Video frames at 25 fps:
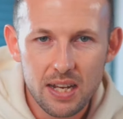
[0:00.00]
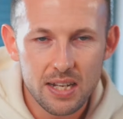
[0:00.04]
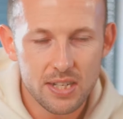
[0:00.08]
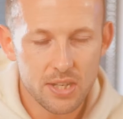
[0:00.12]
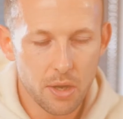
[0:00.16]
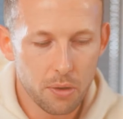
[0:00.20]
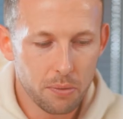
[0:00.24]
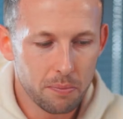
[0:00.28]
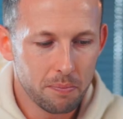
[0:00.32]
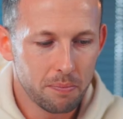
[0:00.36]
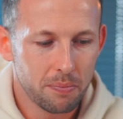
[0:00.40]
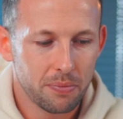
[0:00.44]

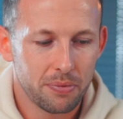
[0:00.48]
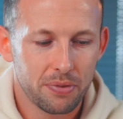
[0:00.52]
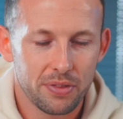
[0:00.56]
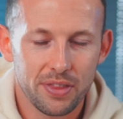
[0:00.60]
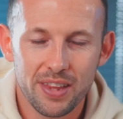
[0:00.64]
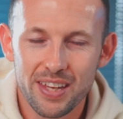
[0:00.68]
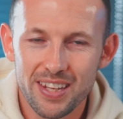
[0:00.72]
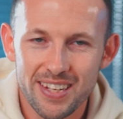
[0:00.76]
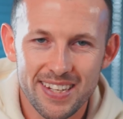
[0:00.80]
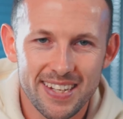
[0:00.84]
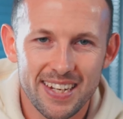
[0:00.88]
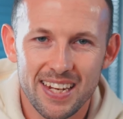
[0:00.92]
So
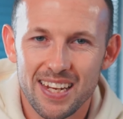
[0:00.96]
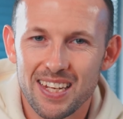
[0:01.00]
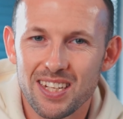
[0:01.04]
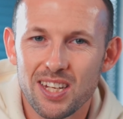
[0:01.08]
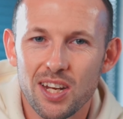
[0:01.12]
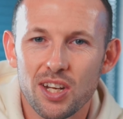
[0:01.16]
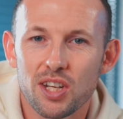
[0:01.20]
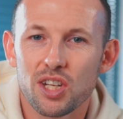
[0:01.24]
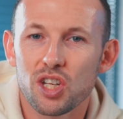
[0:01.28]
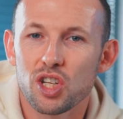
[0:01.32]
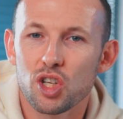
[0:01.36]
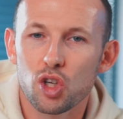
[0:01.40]
this is a
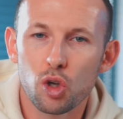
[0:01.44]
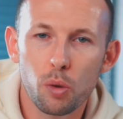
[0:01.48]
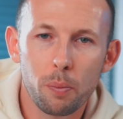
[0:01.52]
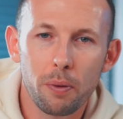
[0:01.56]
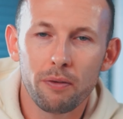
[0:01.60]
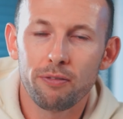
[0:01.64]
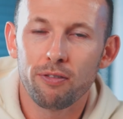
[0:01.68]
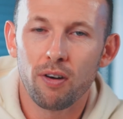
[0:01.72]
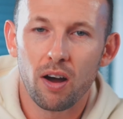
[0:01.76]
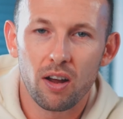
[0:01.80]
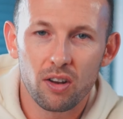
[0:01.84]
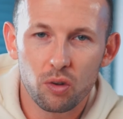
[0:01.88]
super
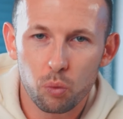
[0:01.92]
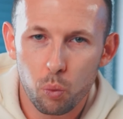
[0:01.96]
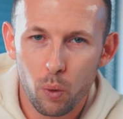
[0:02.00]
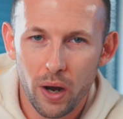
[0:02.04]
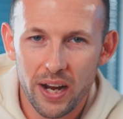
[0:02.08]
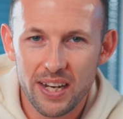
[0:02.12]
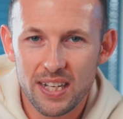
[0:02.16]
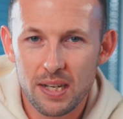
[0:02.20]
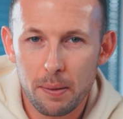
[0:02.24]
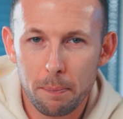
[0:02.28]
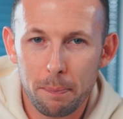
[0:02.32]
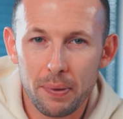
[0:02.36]
fast way
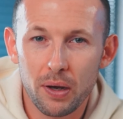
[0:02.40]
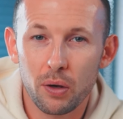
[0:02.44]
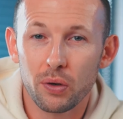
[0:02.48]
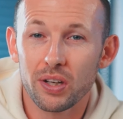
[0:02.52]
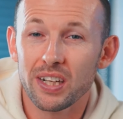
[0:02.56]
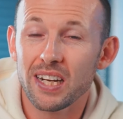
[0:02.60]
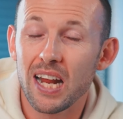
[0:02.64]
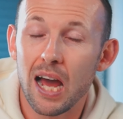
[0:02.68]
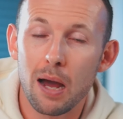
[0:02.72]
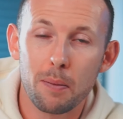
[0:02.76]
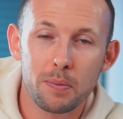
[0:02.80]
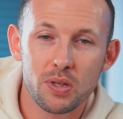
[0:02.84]
to build
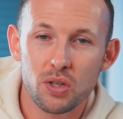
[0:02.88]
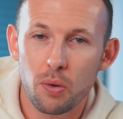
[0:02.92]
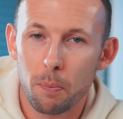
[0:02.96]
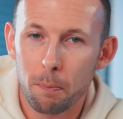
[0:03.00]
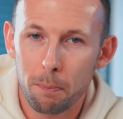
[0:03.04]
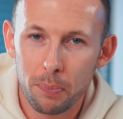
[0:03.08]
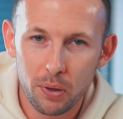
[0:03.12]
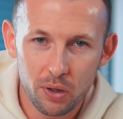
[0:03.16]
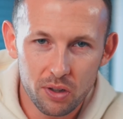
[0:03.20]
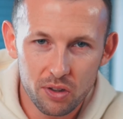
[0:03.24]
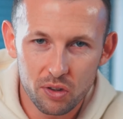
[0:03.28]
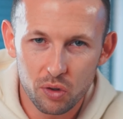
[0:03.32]
an Amazon
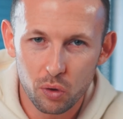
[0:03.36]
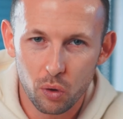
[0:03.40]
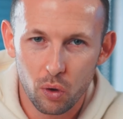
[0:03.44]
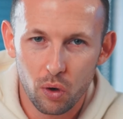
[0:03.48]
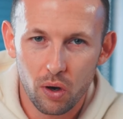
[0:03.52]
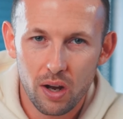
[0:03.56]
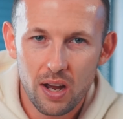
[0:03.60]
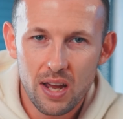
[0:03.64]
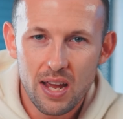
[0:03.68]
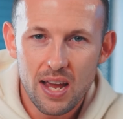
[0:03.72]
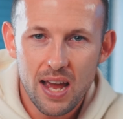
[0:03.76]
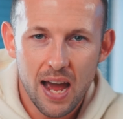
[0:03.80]
bookstore.
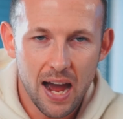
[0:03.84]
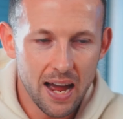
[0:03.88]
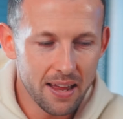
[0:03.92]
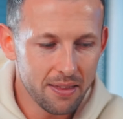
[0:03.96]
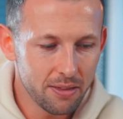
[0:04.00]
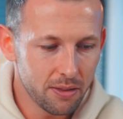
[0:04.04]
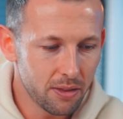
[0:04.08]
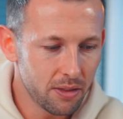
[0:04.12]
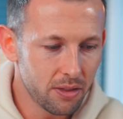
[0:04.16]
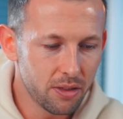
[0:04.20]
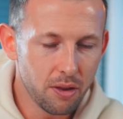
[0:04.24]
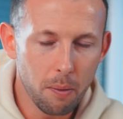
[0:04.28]

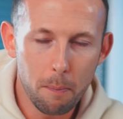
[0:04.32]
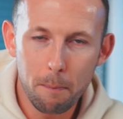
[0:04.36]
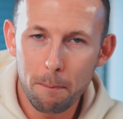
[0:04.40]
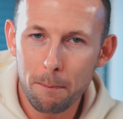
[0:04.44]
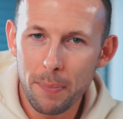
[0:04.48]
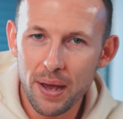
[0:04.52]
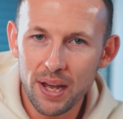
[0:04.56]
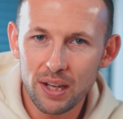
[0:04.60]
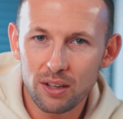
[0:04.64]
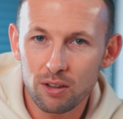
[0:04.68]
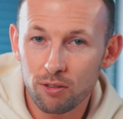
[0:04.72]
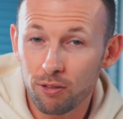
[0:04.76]
And the
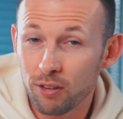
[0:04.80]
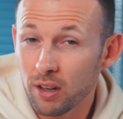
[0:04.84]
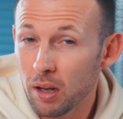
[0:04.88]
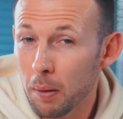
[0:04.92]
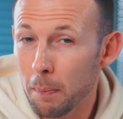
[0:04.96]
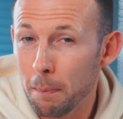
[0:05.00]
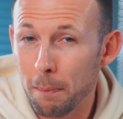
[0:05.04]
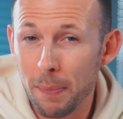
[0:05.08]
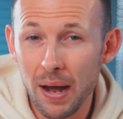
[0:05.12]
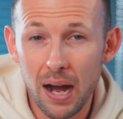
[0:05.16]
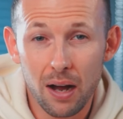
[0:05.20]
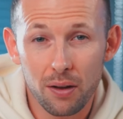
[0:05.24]
best thing
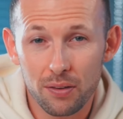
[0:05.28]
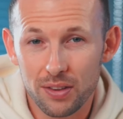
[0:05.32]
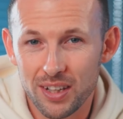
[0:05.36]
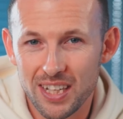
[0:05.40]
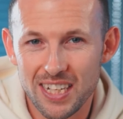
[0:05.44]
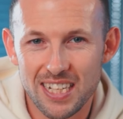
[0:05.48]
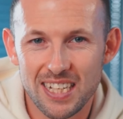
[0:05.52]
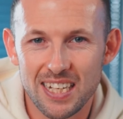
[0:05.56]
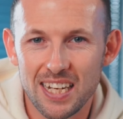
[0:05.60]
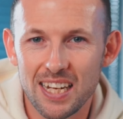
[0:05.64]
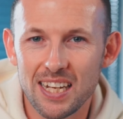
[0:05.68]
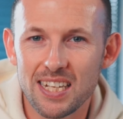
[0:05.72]
about
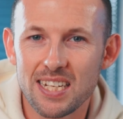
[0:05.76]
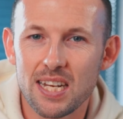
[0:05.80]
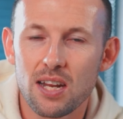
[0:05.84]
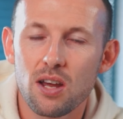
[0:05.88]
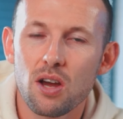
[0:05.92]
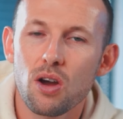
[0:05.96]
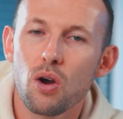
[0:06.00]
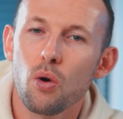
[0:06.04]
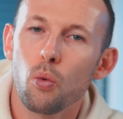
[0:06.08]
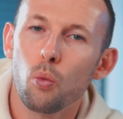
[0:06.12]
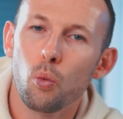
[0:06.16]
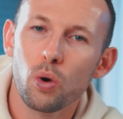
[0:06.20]
this is
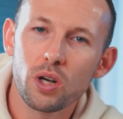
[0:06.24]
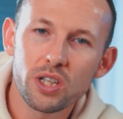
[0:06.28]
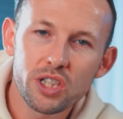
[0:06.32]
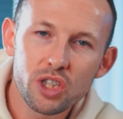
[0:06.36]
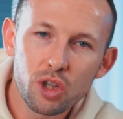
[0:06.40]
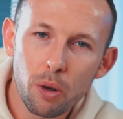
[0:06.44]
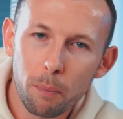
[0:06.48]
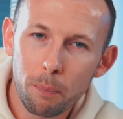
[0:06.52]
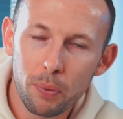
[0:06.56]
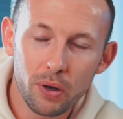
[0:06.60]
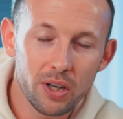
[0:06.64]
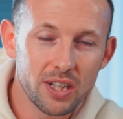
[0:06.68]
once
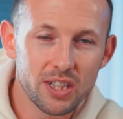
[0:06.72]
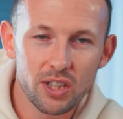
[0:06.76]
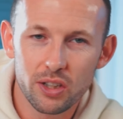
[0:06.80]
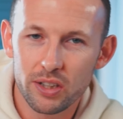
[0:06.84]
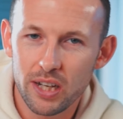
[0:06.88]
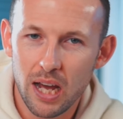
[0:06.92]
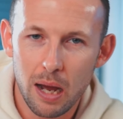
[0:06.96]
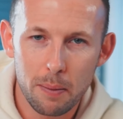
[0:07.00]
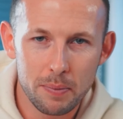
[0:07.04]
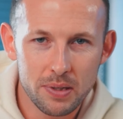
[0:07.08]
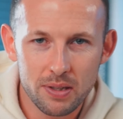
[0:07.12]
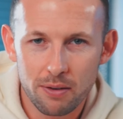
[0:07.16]
your book is on
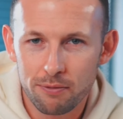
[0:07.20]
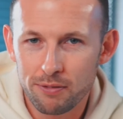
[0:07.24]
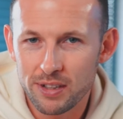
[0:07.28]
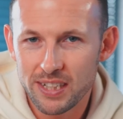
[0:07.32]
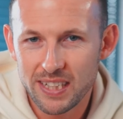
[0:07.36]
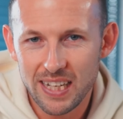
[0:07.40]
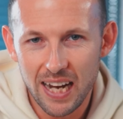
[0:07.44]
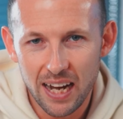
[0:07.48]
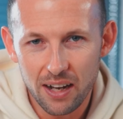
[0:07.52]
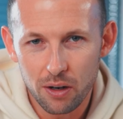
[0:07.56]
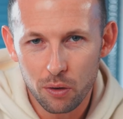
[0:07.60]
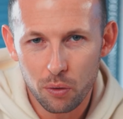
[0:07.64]
Amazon for
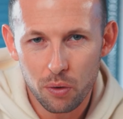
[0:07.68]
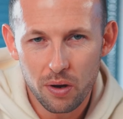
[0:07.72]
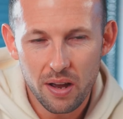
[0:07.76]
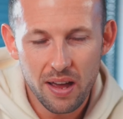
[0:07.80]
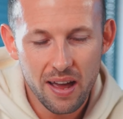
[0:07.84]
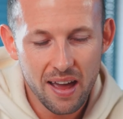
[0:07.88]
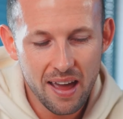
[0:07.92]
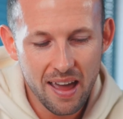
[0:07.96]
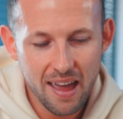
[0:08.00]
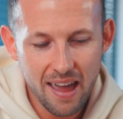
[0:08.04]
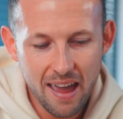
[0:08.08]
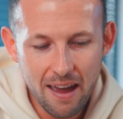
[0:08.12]
sale,
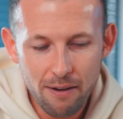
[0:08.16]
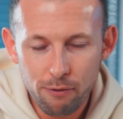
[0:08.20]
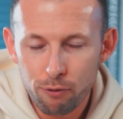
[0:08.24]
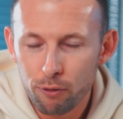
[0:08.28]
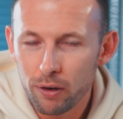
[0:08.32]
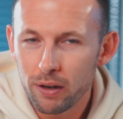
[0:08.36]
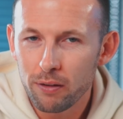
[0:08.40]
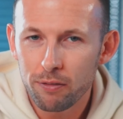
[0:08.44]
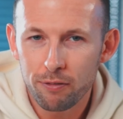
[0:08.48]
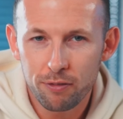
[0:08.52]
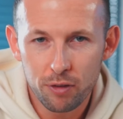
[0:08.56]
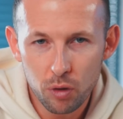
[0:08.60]

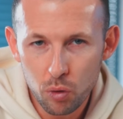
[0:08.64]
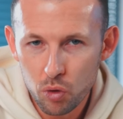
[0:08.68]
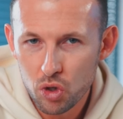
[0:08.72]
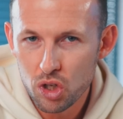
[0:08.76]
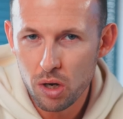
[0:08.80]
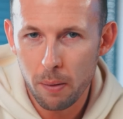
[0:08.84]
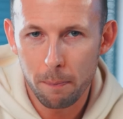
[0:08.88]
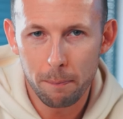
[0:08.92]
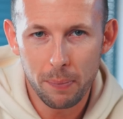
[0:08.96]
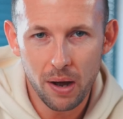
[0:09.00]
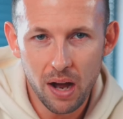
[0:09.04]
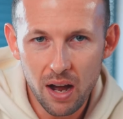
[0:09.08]
every
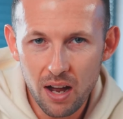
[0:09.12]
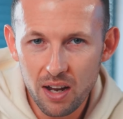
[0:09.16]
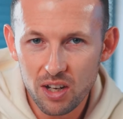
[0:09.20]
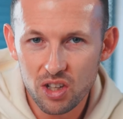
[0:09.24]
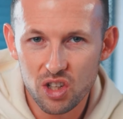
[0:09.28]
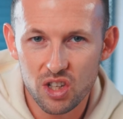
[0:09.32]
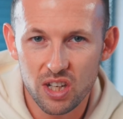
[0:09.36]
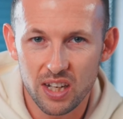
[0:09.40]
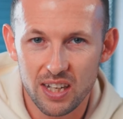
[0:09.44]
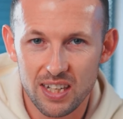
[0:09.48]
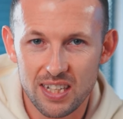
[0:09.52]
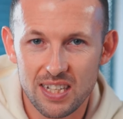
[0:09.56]
future
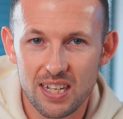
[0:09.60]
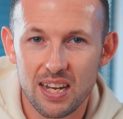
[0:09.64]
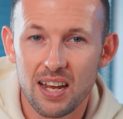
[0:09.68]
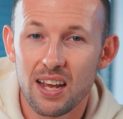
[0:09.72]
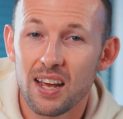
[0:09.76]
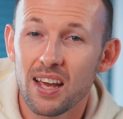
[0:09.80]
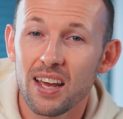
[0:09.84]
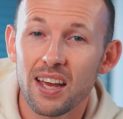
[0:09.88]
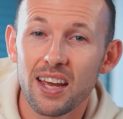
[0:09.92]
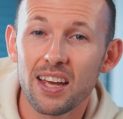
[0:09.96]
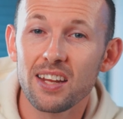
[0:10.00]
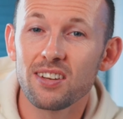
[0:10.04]
purchase
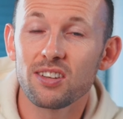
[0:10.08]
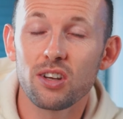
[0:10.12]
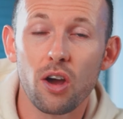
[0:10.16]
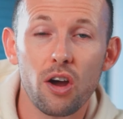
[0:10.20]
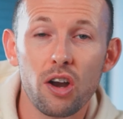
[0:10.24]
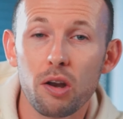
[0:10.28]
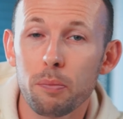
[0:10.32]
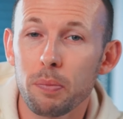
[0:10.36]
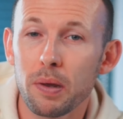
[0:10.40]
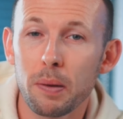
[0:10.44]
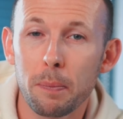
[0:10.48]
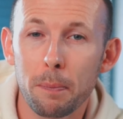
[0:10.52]
is going
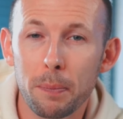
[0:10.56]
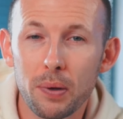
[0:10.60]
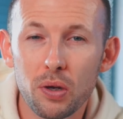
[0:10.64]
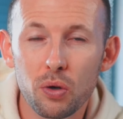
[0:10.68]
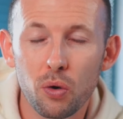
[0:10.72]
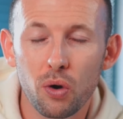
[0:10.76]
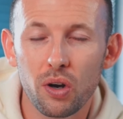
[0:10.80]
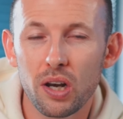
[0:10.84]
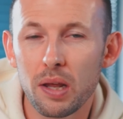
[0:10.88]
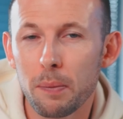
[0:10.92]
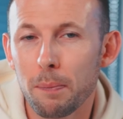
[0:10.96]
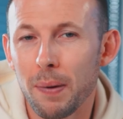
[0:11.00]
to be
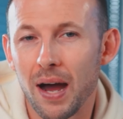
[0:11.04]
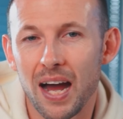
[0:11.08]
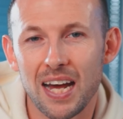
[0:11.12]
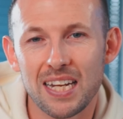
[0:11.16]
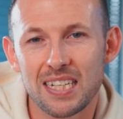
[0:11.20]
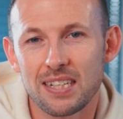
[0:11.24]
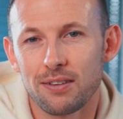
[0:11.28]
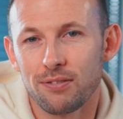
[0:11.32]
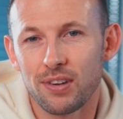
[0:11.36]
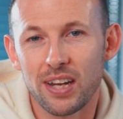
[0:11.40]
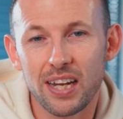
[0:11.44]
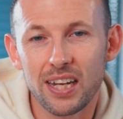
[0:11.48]
purely
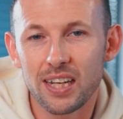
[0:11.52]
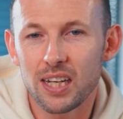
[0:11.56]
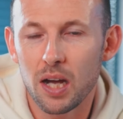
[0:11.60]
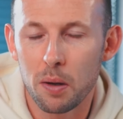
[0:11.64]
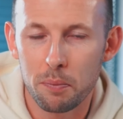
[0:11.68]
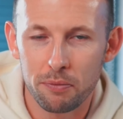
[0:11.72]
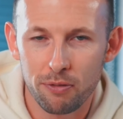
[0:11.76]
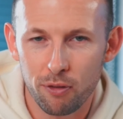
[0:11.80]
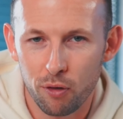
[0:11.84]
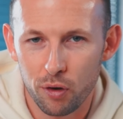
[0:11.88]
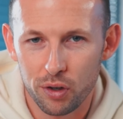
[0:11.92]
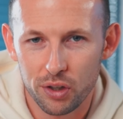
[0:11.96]
passive income
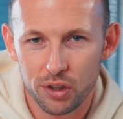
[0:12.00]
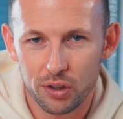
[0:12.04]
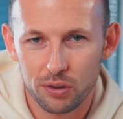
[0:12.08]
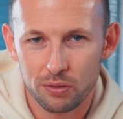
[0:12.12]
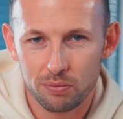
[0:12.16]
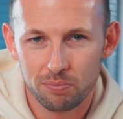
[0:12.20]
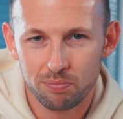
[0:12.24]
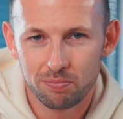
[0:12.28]
for you.